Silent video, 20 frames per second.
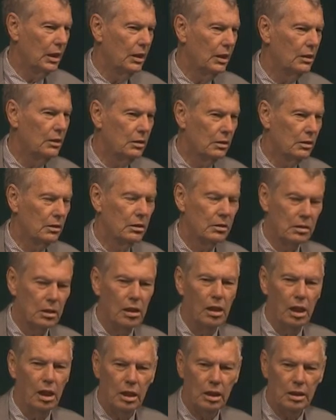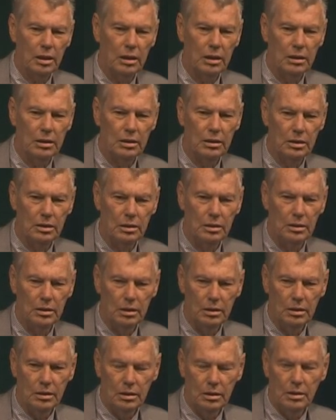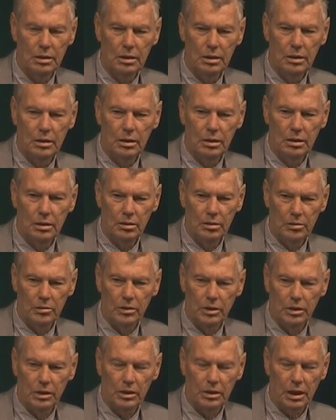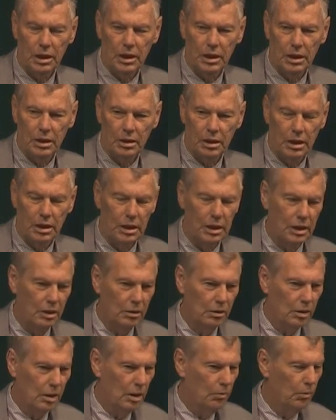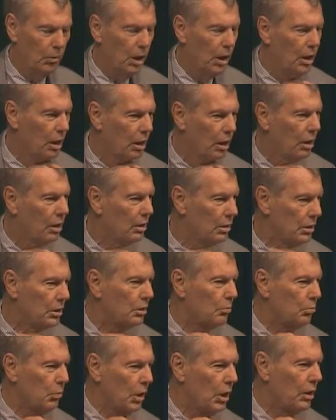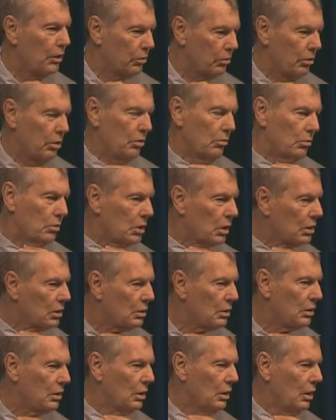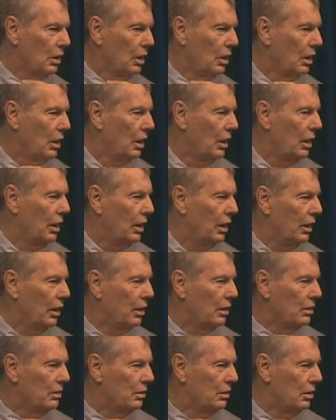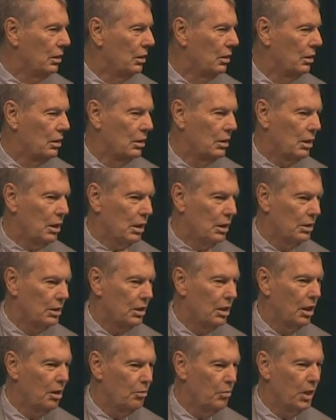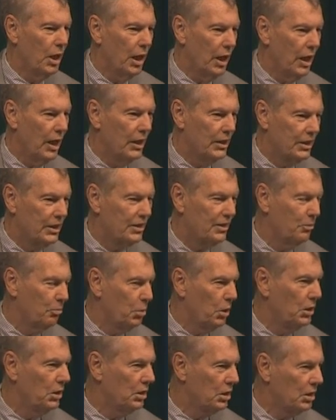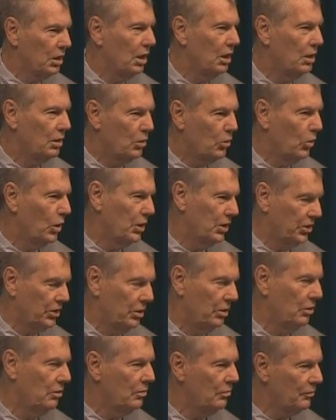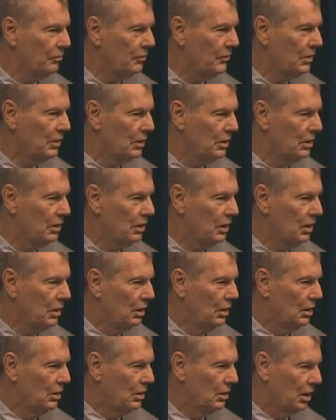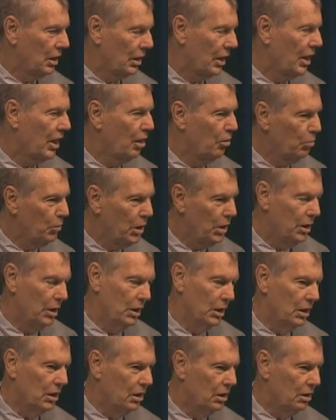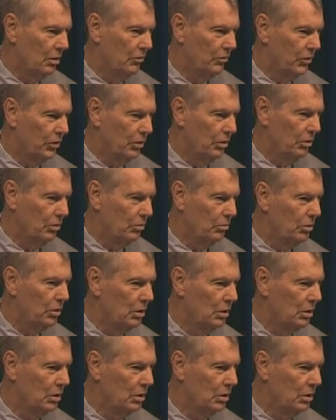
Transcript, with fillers: end of the talk, you know, just like at the end, now my heart is in my throat and uh, it's time to ask the punchline question. It's like, how many of you